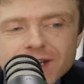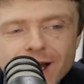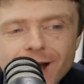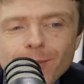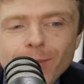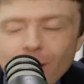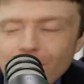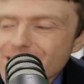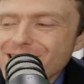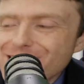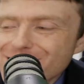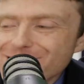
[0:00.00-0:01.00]

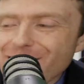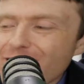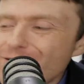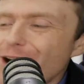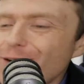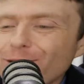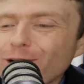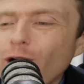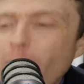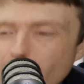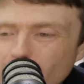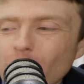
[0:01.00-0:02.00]
politicians I've ever
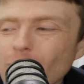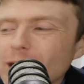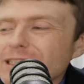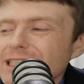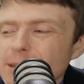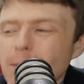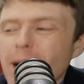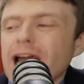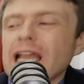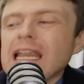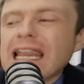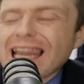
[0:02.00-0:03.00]
come across in my
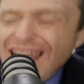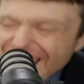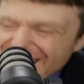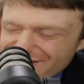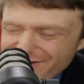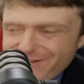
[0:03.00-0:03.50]
life.